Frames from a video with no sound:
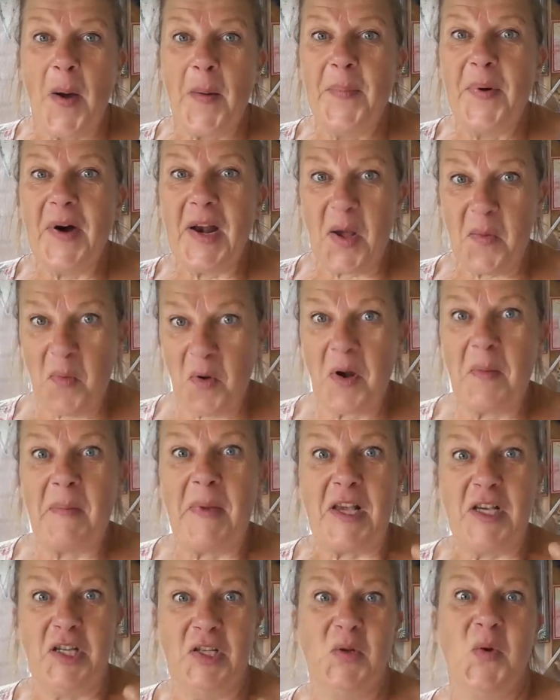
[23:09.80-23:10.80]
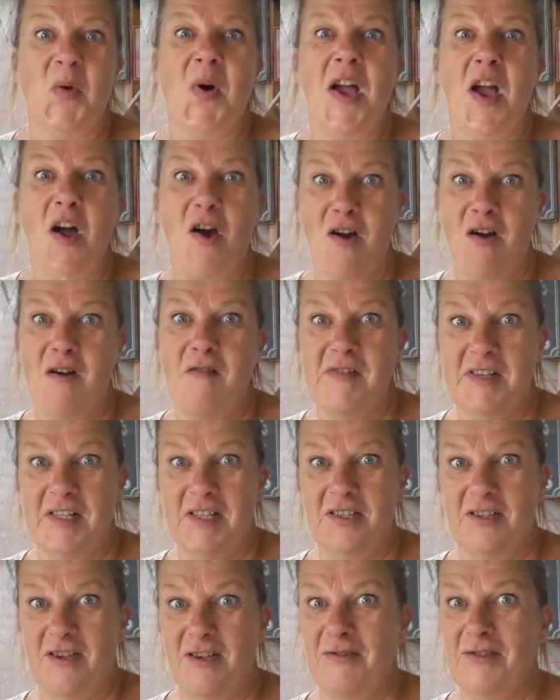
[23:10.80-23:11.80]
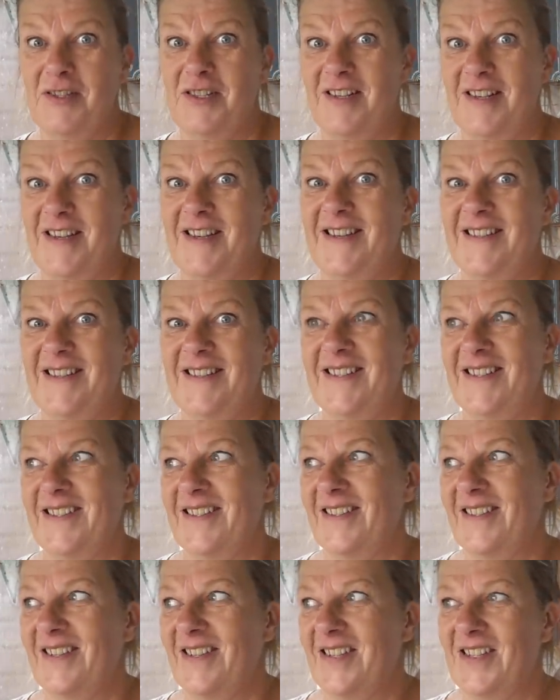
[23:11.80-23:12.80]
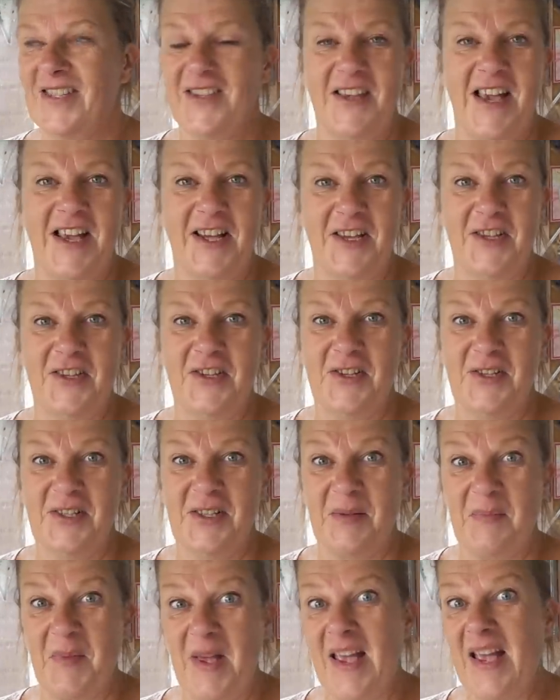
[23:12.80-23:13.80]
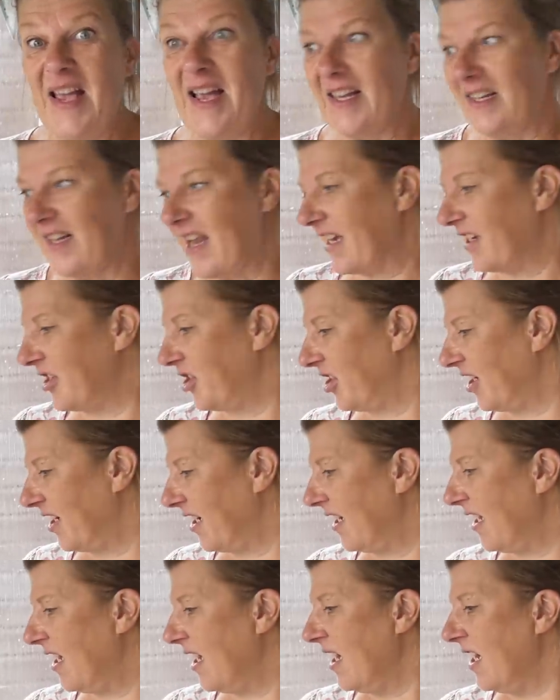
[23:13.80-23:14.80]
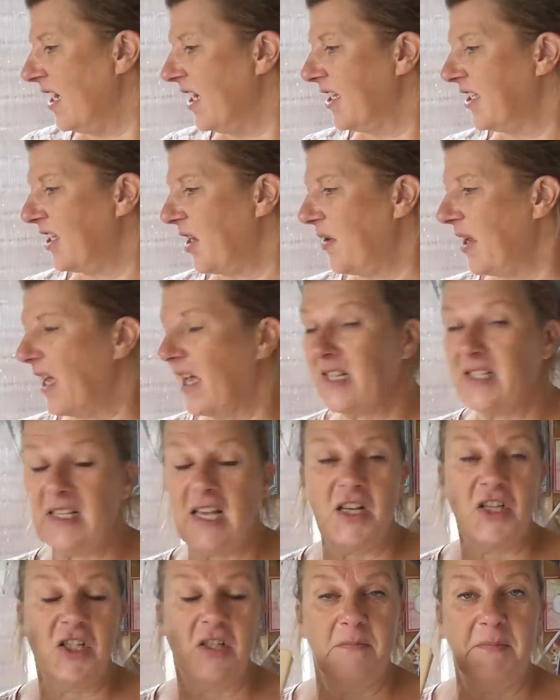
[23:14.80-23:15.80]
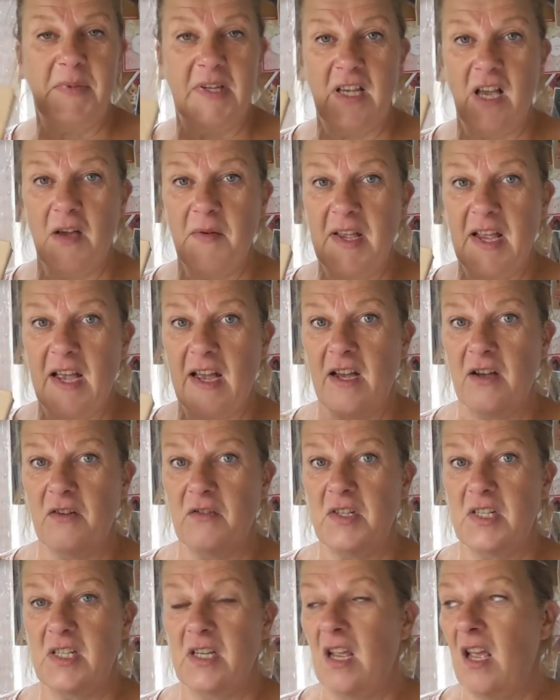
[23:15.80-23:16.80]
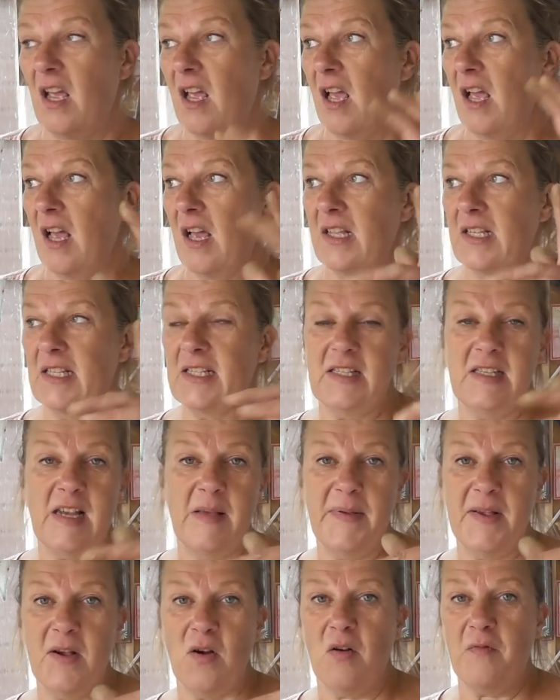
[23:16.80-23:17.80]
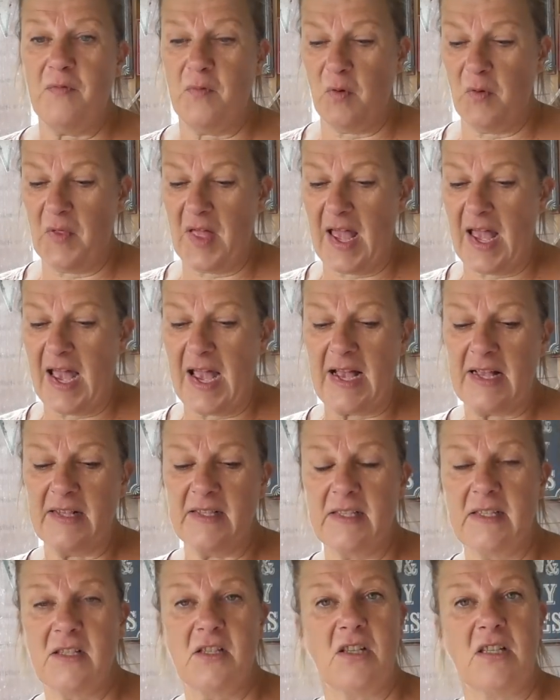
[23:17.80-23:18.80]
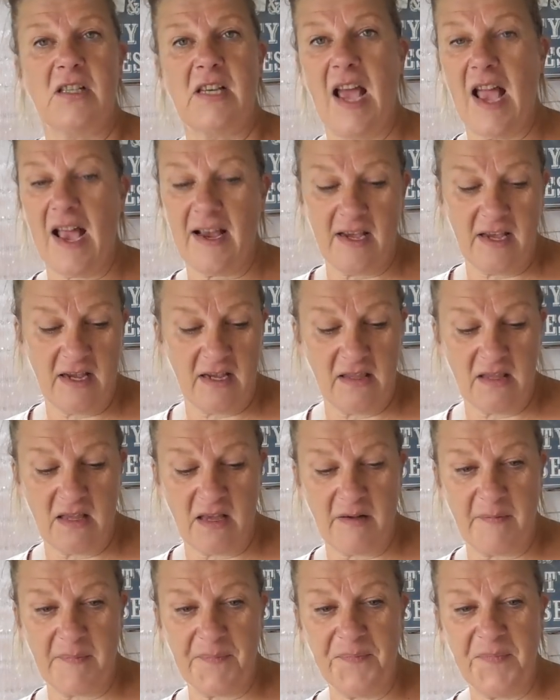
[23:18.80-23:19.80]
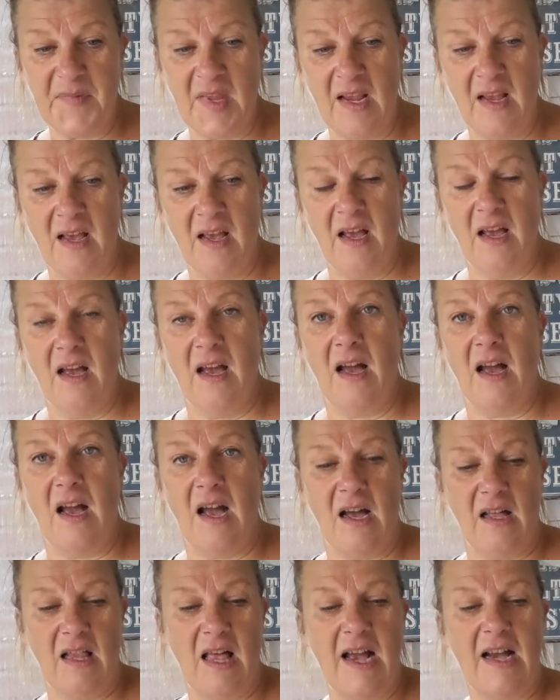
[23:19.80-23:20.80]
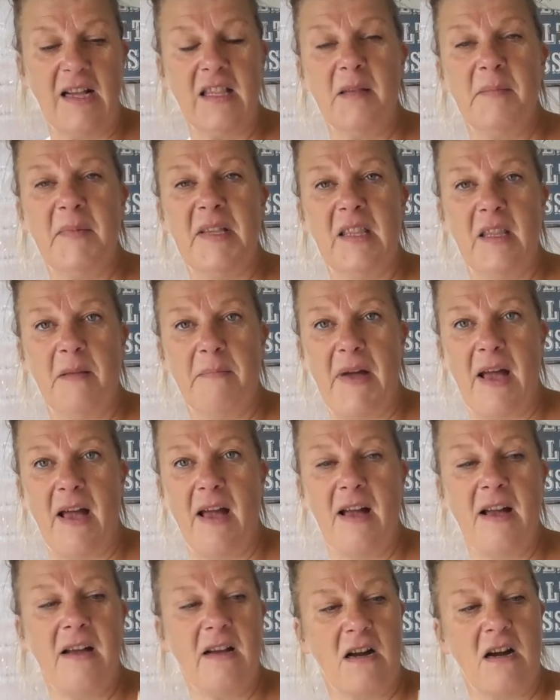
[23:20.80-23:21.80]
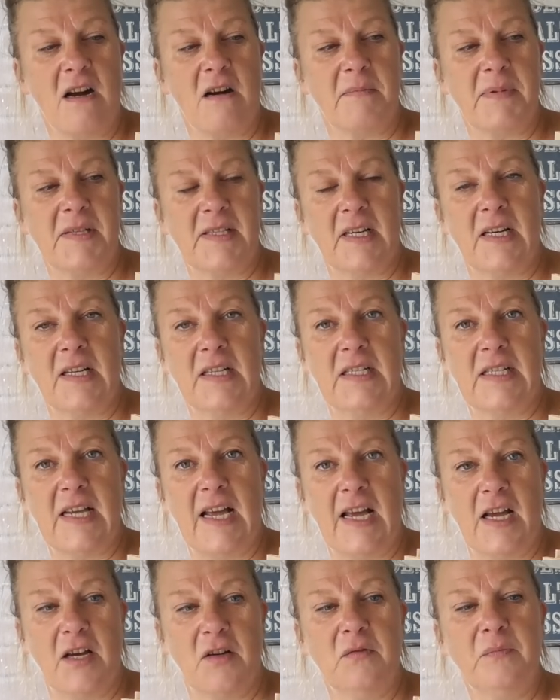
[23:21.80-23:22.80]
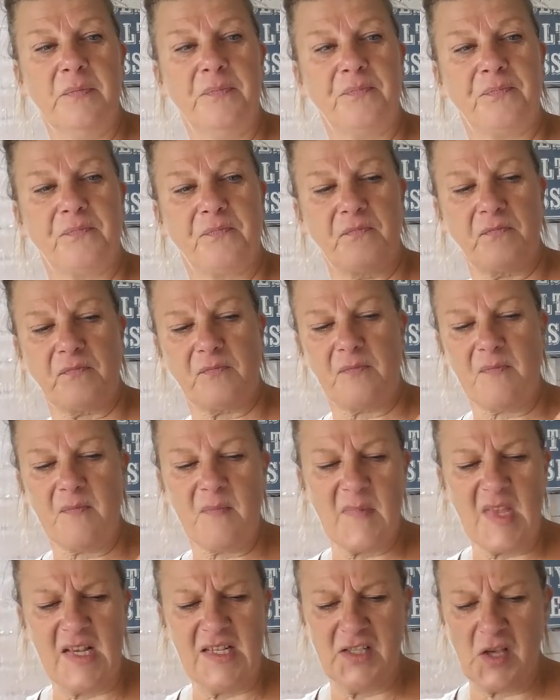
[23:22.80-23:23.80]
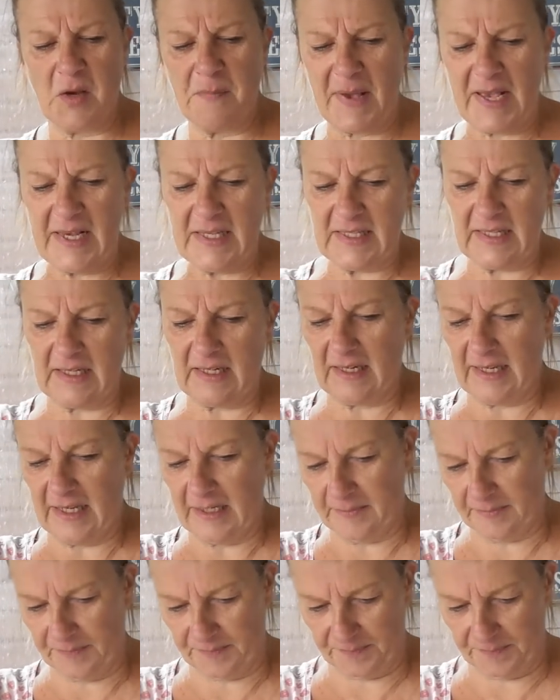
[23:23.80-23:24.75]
but I want to make sure I harvest those seeds so that I can use them next year. So yes, I shall be going out, snipping off all the heads, just hanging them. I'll hang them in the bag upside down. So basically,